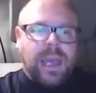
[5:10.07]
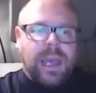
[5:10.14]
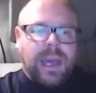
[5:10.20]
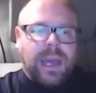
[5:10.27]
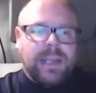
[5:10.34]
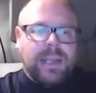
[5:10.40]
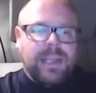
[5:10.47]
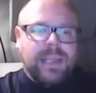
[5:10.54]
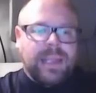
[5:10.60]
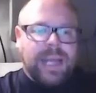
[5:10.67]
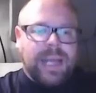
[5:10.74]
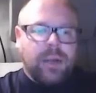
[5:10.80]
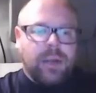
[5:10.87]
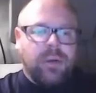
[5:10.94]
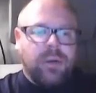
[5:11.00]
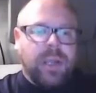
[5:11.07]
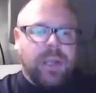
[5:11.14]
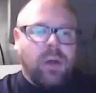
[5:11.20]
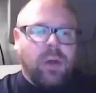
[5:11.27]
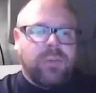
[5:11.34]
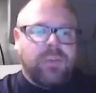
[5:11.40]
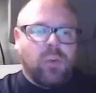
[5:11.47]
and that
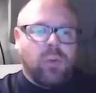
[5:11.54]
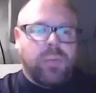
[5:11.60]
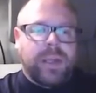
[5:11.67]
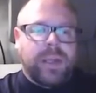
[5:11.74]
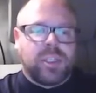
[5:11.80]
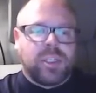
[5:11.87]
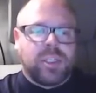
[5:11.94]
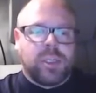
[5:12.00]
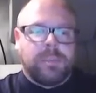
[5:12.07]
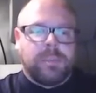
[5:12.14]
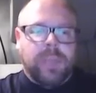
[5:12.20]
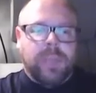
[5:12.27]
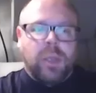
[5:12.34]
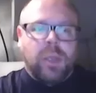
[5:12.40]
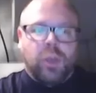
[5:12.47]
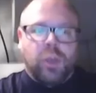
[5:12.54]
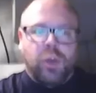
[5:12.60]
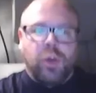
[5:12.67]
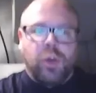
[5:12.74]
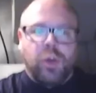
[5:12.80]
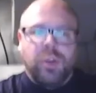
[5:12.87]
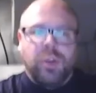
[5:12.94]
area of low pressure
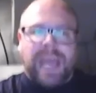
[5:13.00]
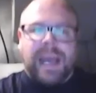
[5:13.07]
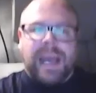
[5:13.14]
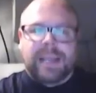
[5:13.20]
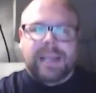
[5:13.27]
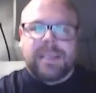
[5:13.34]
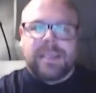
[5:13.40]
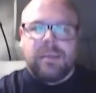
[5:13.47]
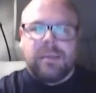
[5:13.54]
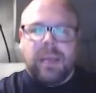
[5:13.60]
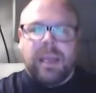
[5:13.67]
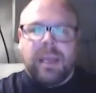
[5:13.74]
could act